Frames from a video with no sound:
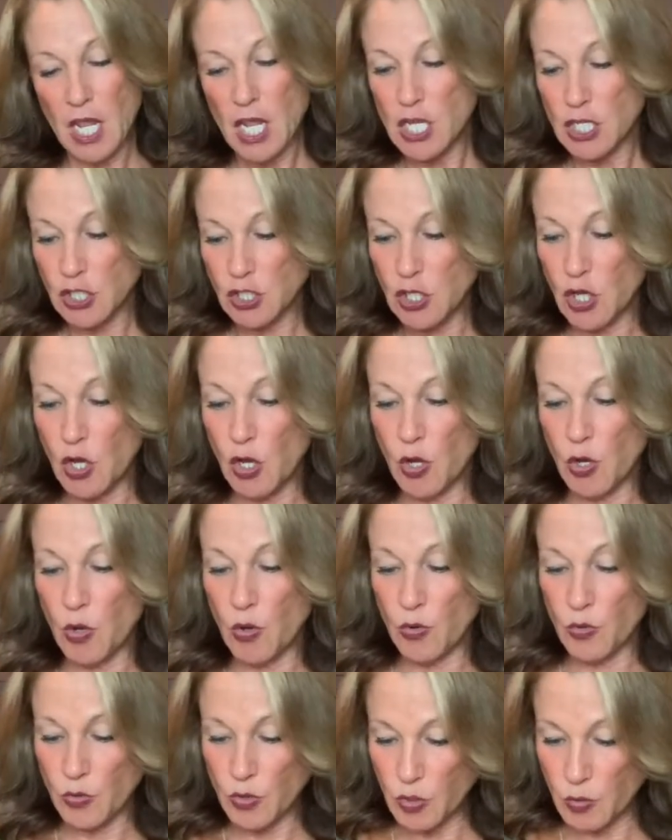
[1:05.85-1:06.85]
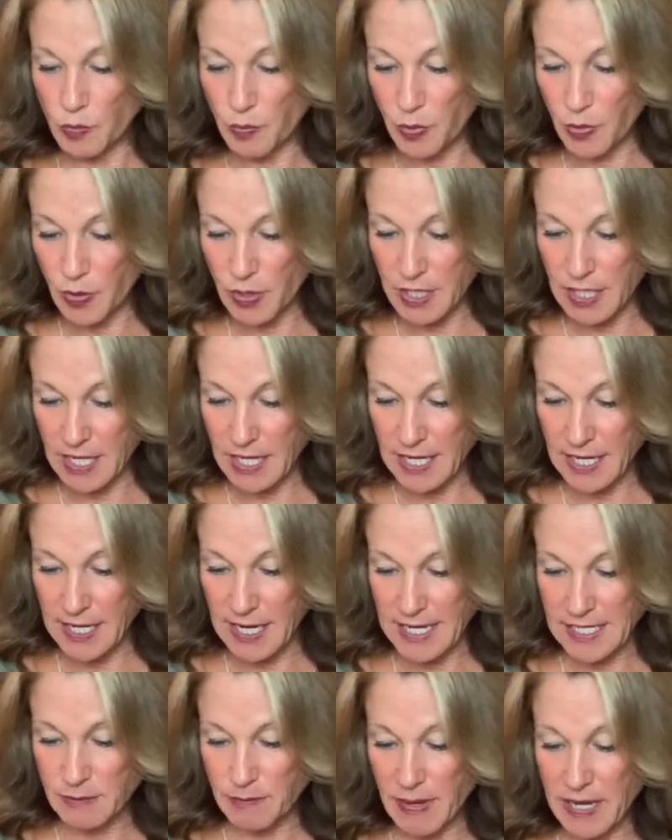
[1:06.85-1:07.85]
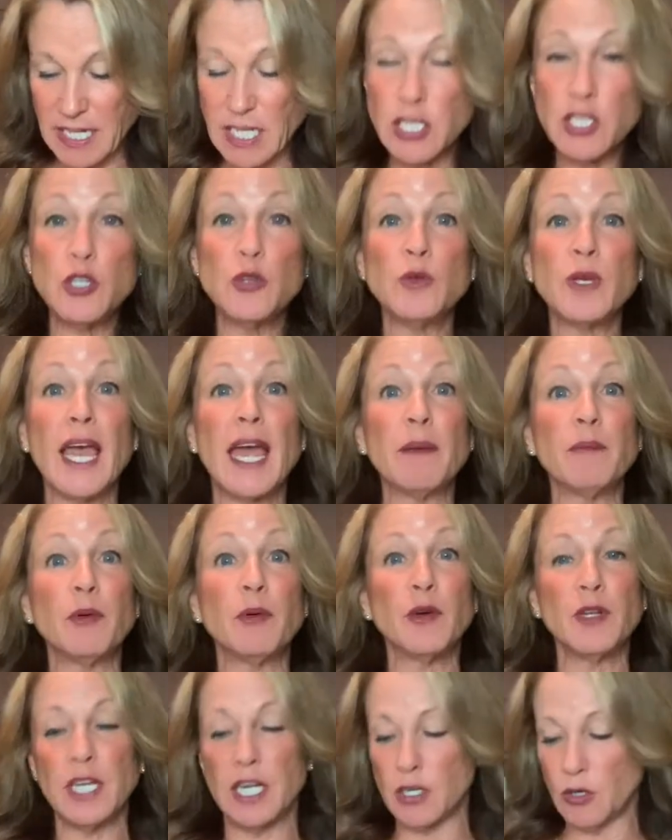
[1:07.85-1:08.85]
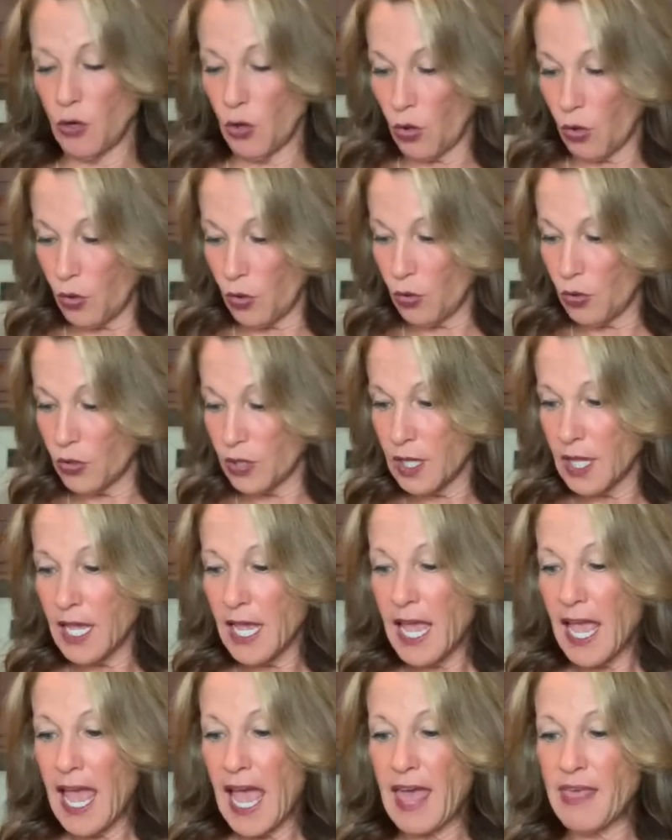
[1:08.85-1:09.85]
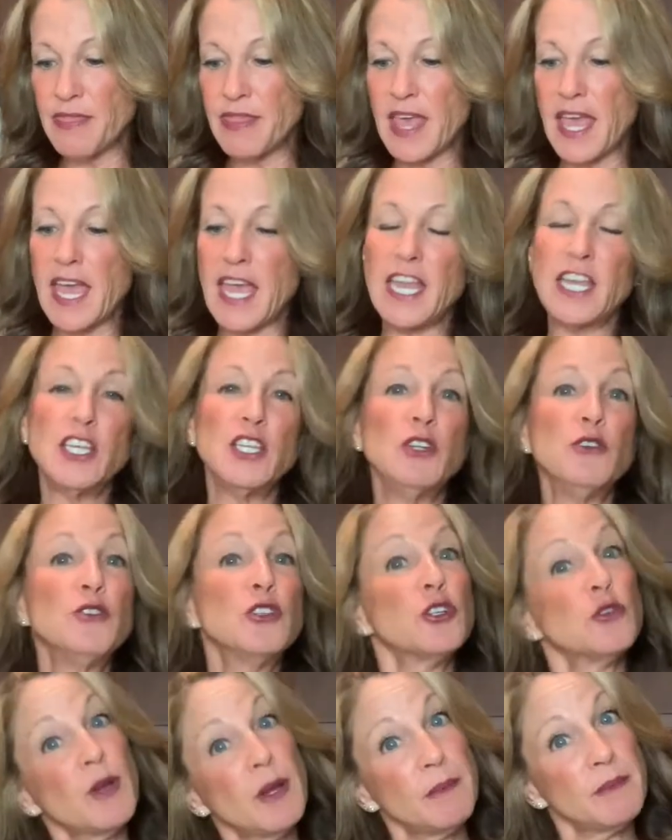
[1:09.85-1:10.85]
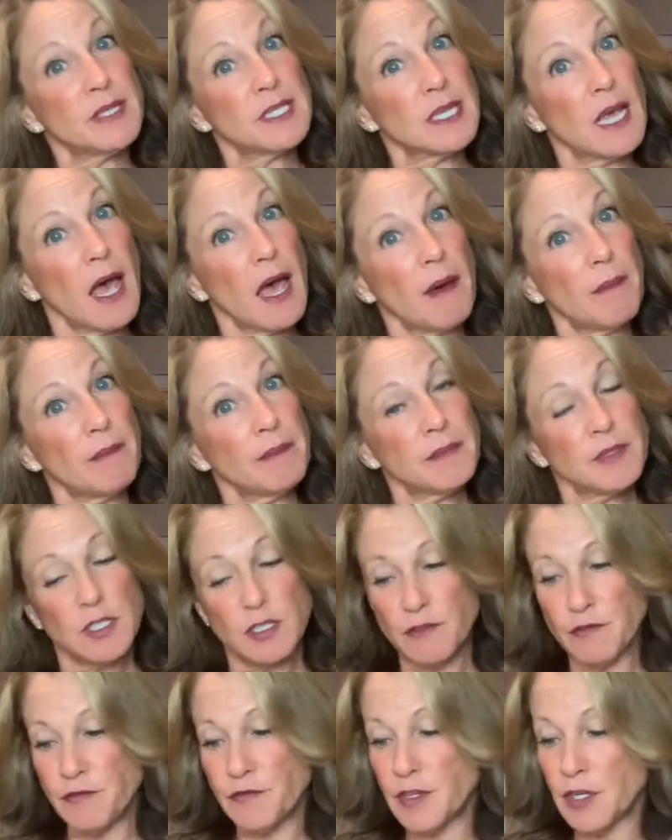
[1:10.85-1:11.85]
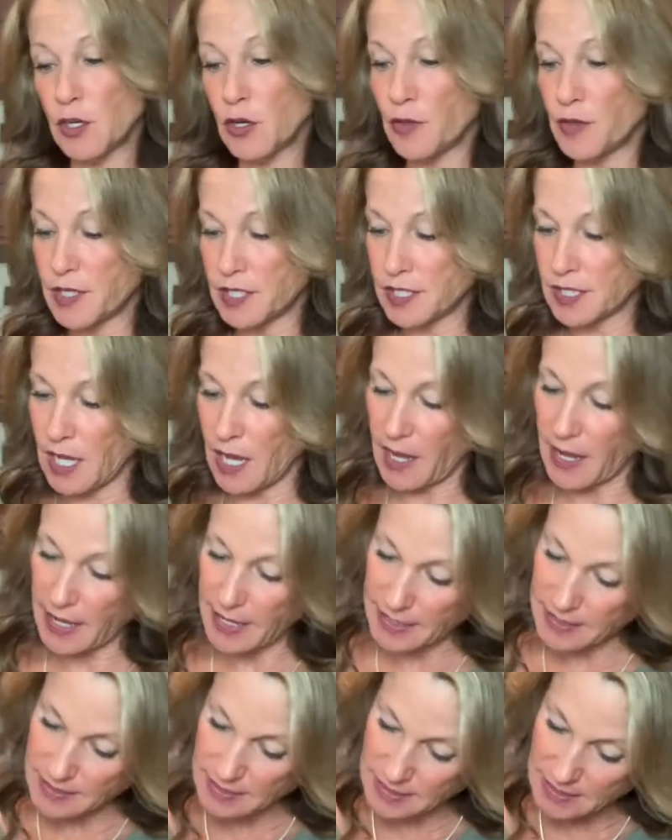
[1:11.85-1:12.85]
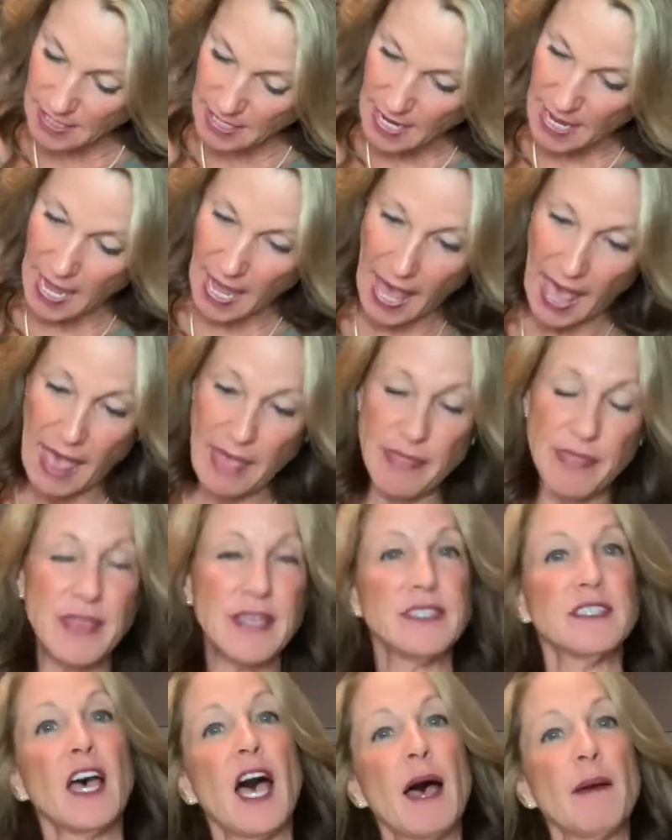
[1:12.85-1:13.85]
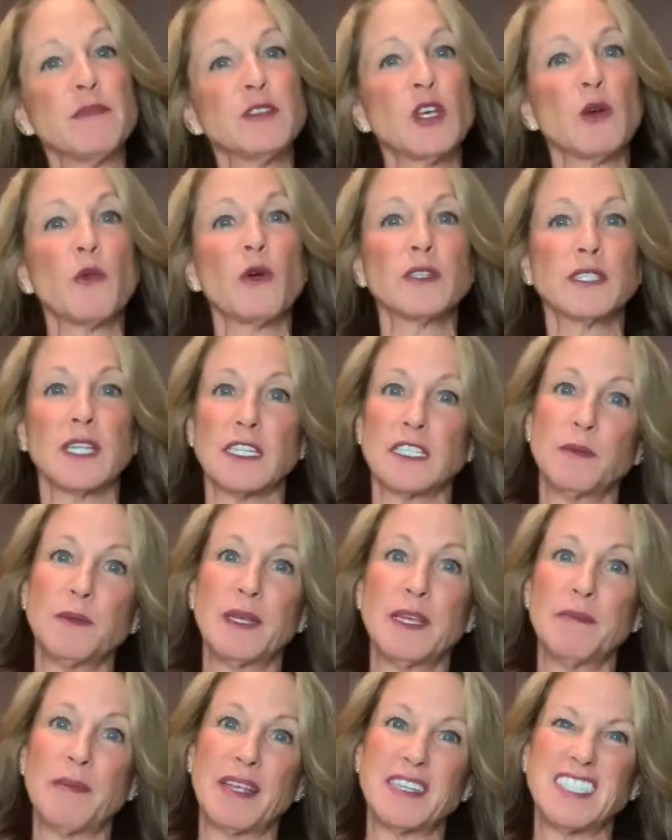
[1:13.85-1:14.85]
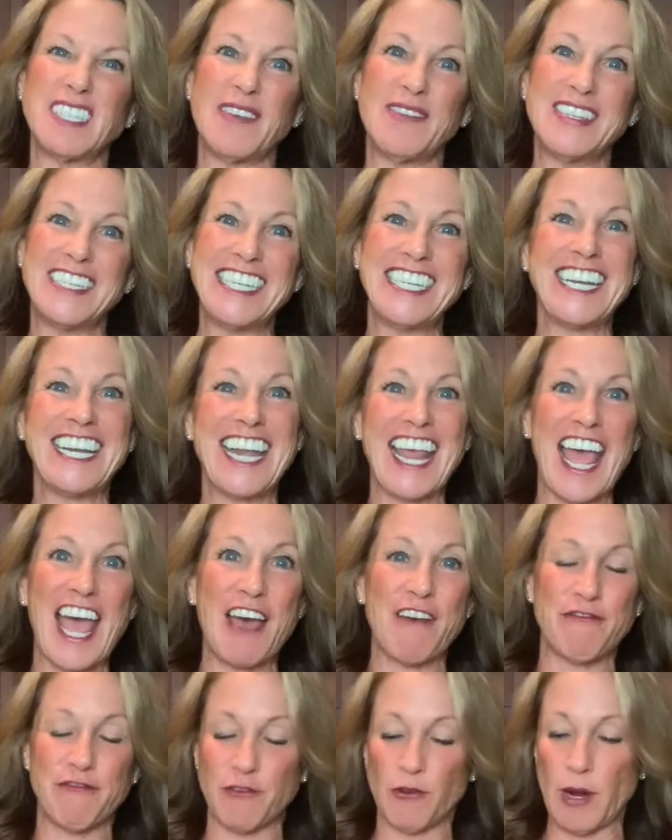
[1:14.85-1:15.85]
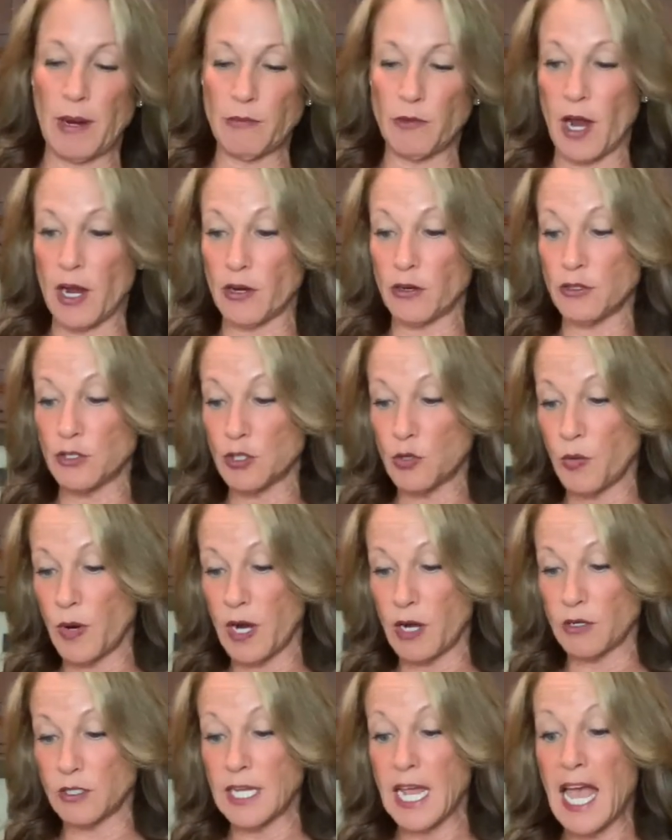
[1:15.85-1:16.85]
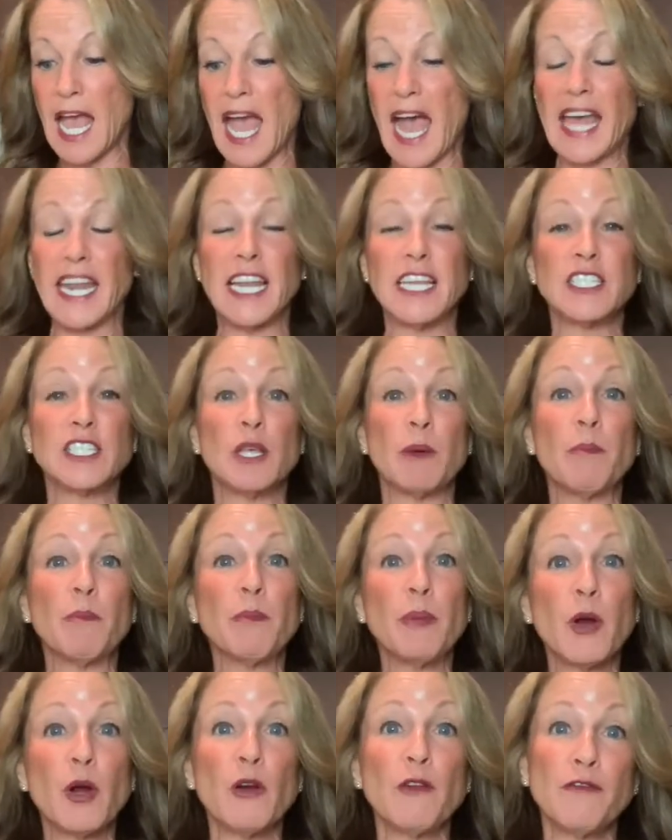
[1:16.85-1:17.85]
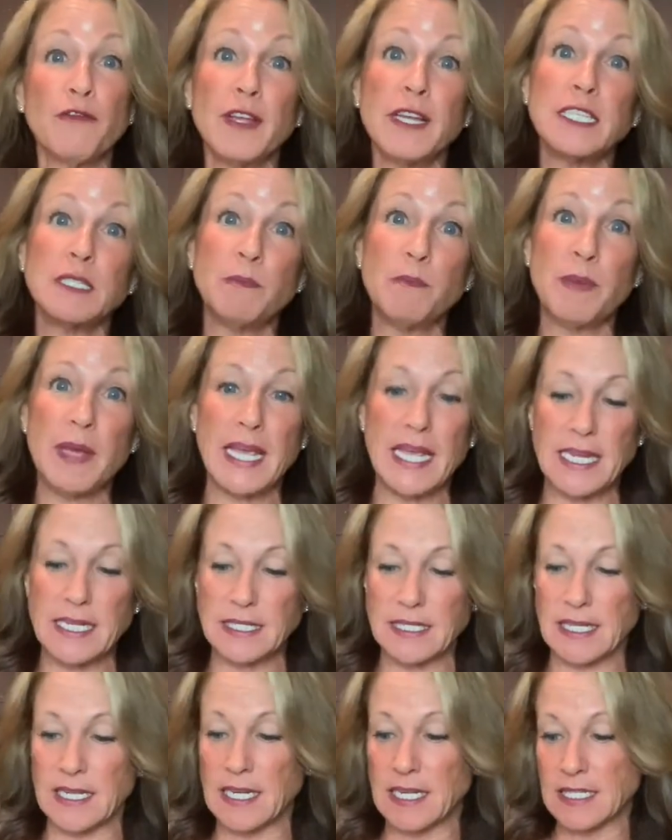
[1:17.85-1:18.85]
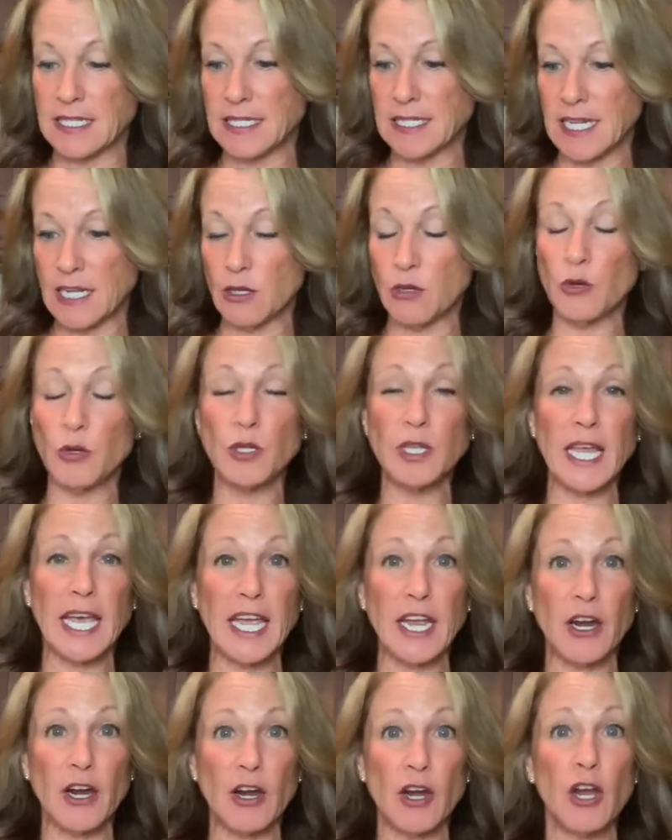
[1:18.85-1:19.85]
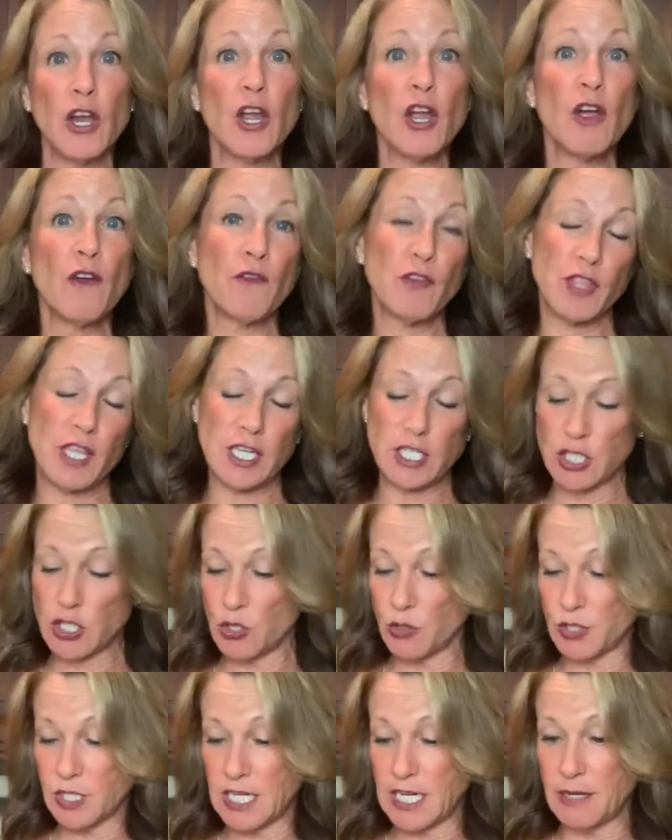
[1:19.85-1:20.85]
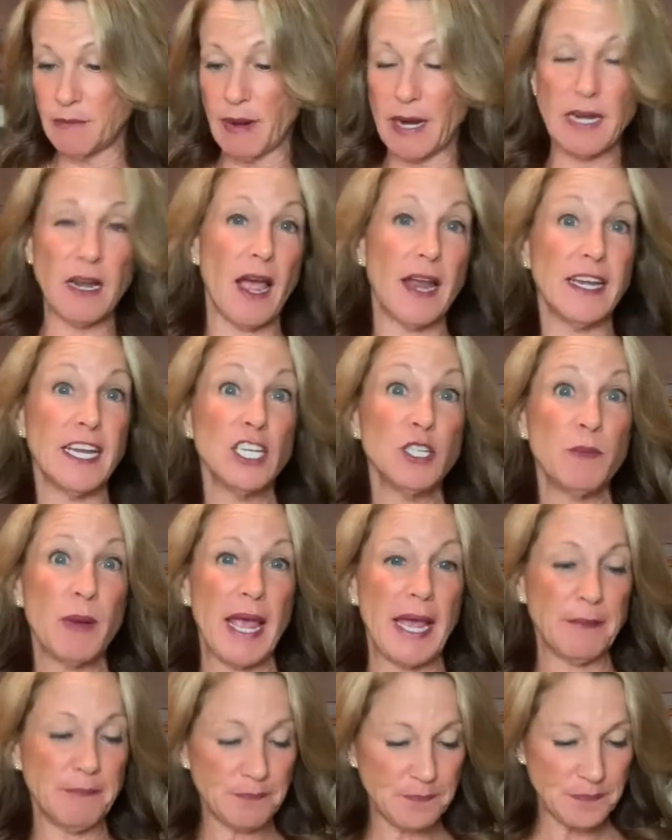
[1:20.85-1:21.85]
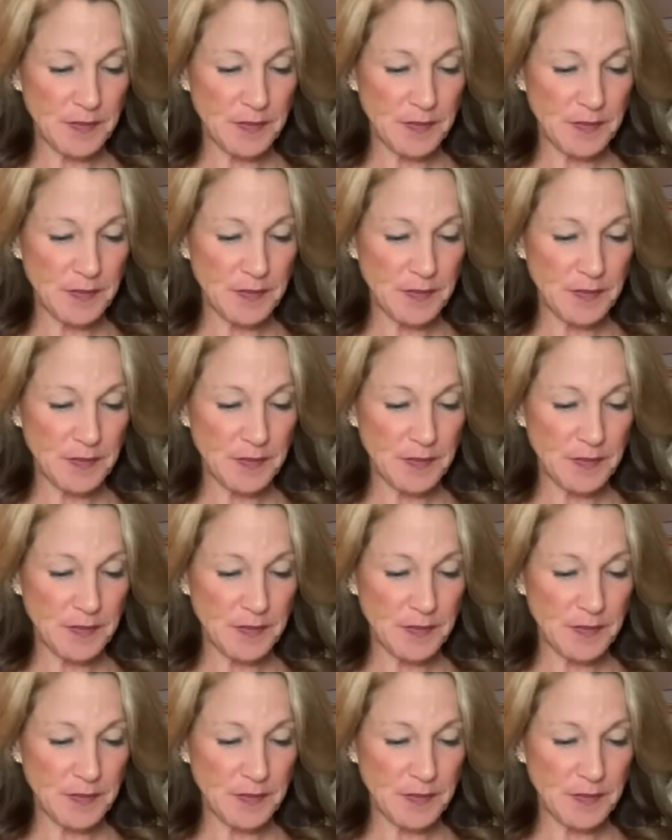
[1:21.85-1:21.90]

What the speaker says: So you put in as many as you can put in whole, and then you trim some to fill the sides and the top. So it works out to be about 17.5 graham cracker squares, and it's the perfect base in a single layer for this 13 by 9 inch pan.